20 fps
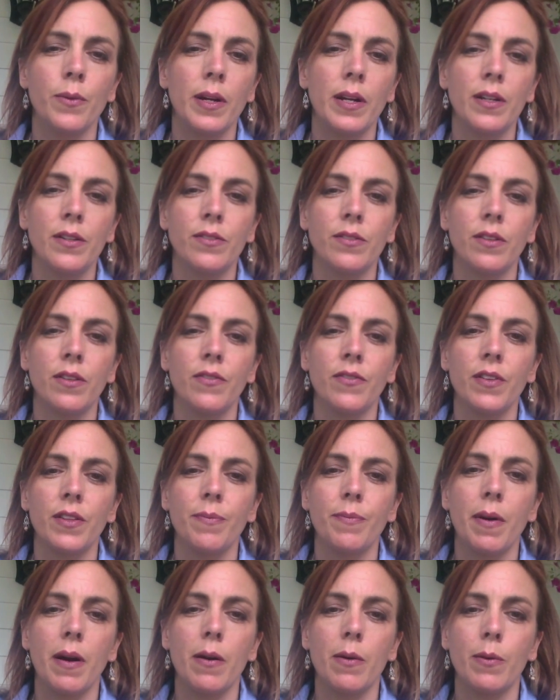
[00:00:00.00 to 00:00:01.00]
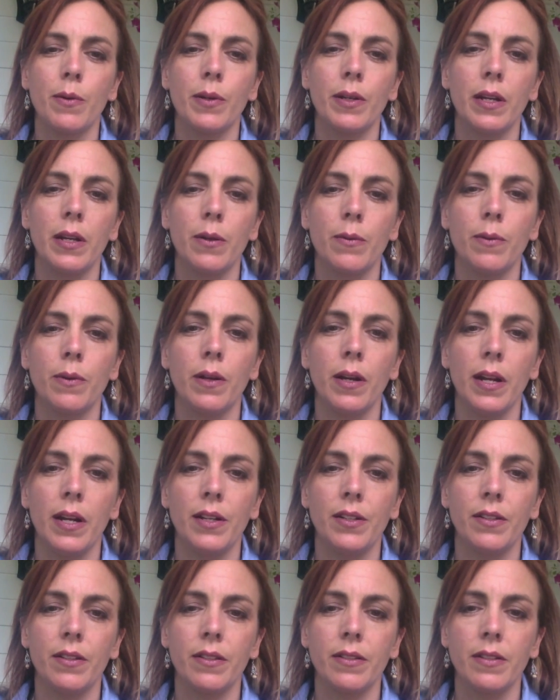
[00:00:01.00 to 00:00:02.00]
raised to the 5th power would equal
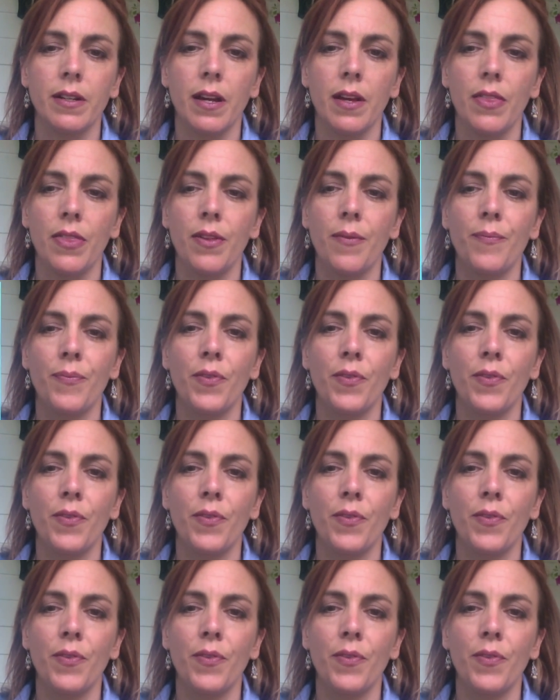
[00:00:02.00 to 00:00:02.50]
a to the 10th.